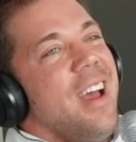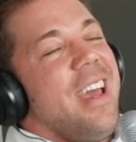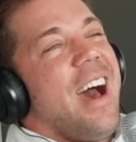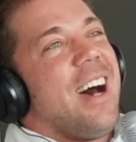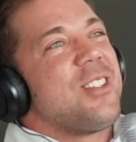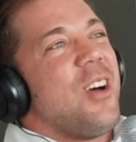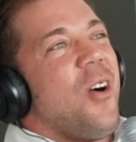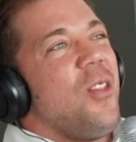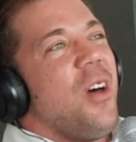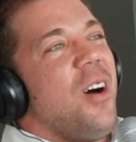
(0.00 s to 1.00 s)
Yeah,
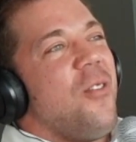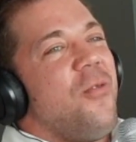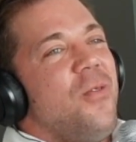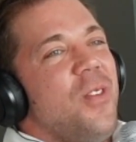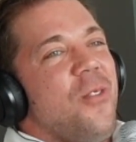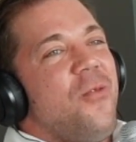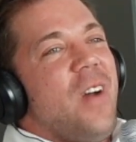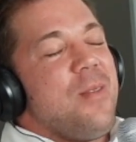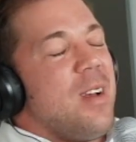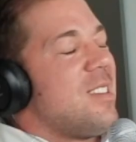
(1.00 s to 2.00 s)
so the
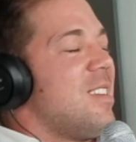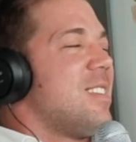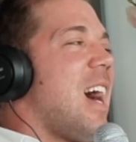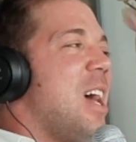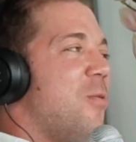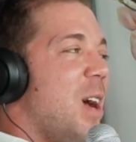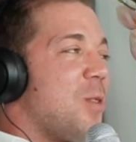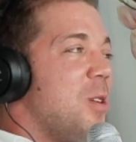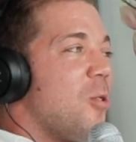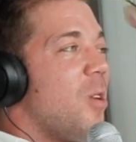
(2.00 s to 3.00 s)
famous side
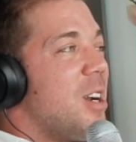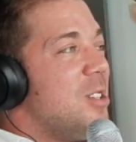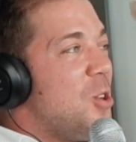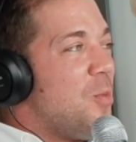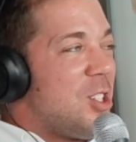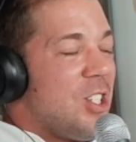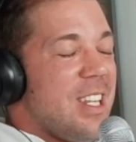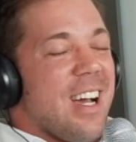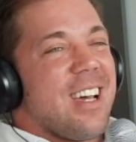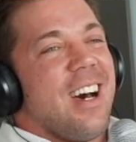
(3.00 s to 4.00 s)
effect when you're running too much
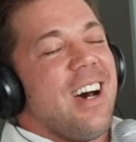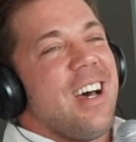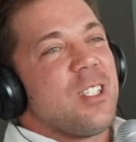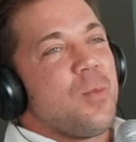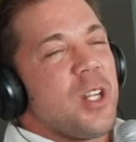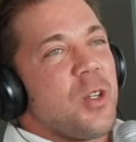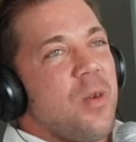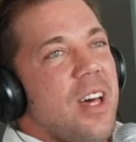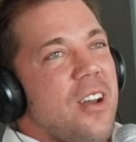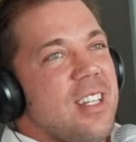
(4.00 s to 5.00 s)
DECA, especially without a